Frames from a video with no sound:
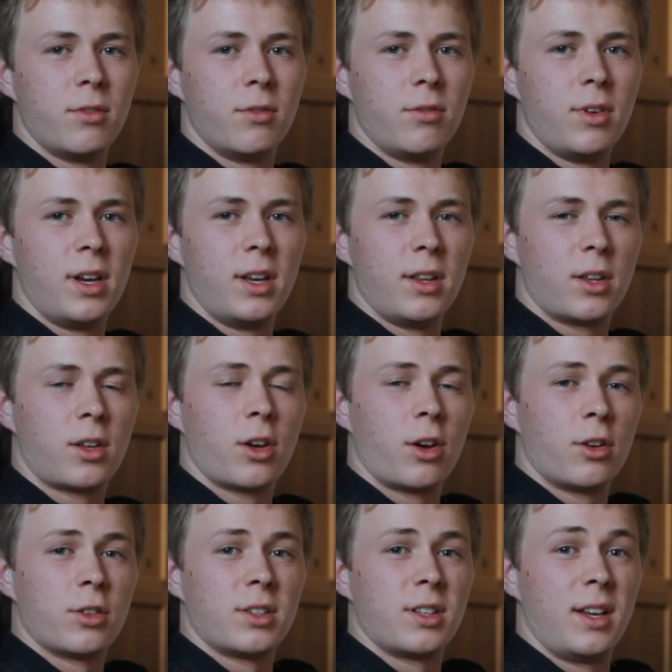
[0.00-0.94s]
really the
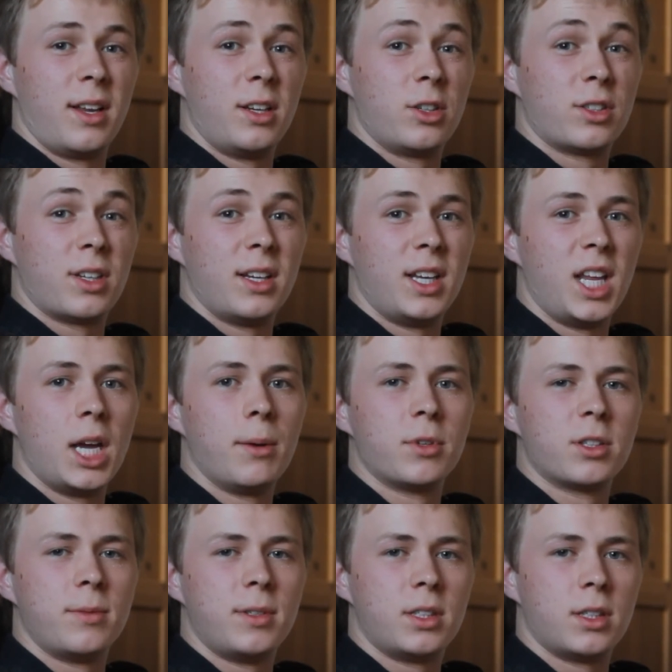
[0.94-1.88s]
course just
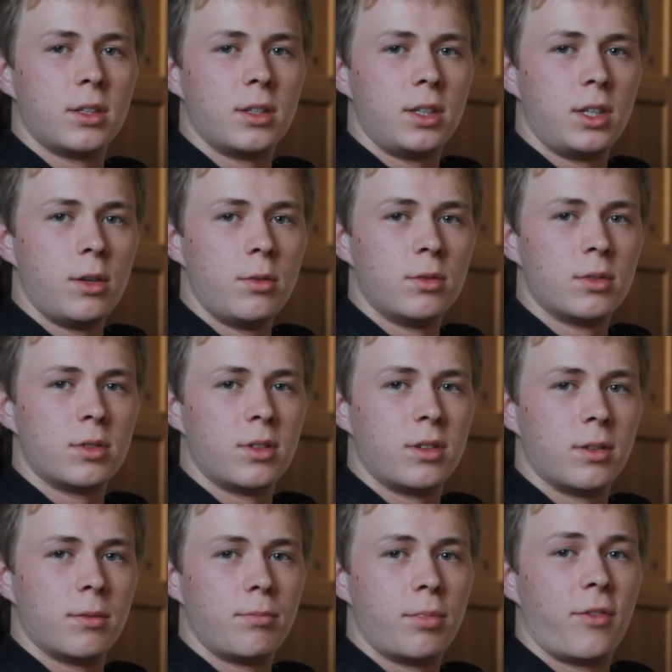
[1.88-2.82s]
enables me to use
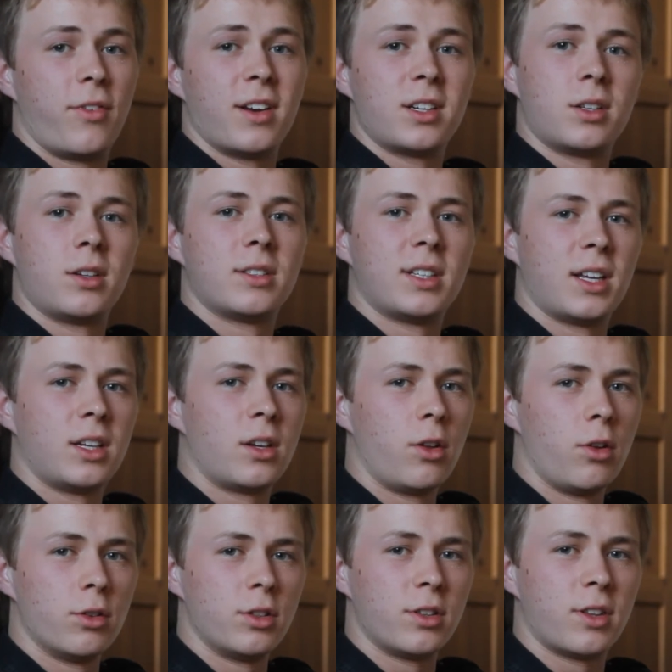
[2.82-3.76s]
the professional
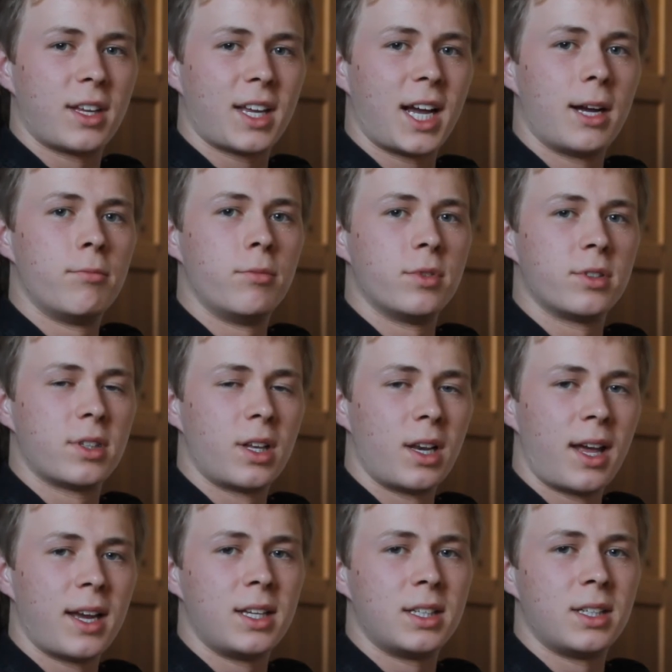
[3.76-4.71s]
technology, the cameras, the
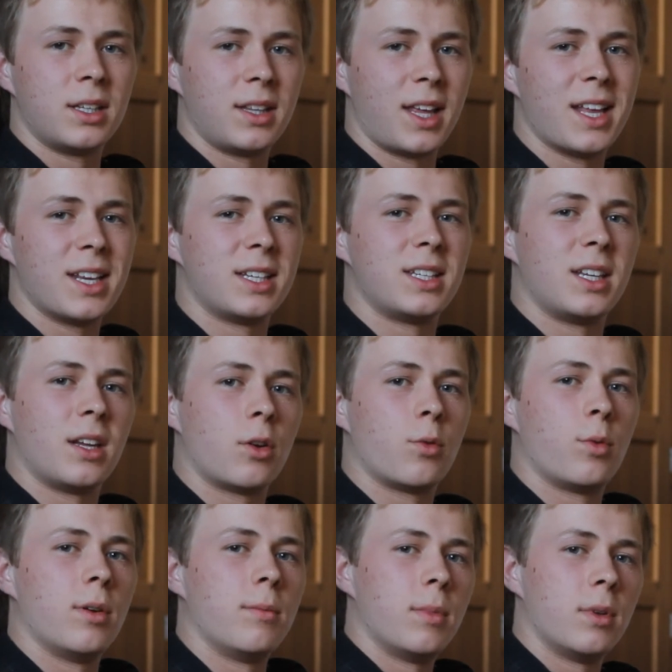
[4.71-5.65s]
lighting, the editing
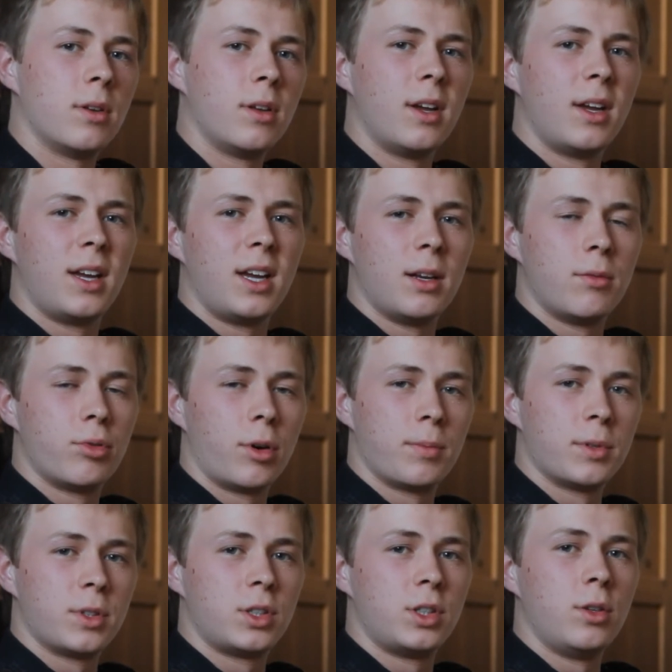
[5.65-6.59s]
equipment in
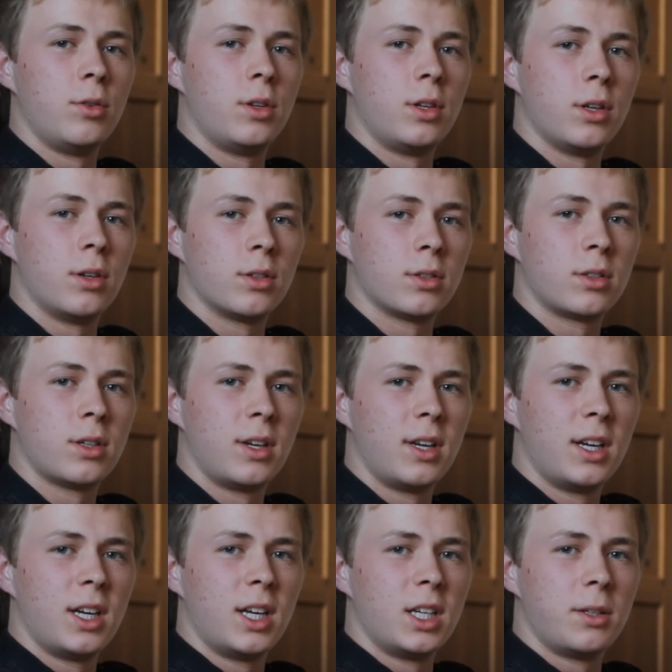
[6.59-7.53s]
proper studios
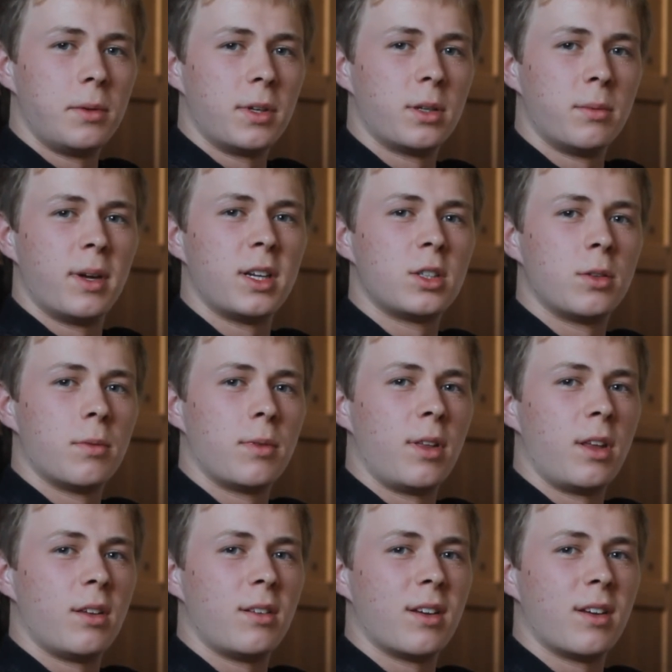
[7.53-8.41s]
to be able to make something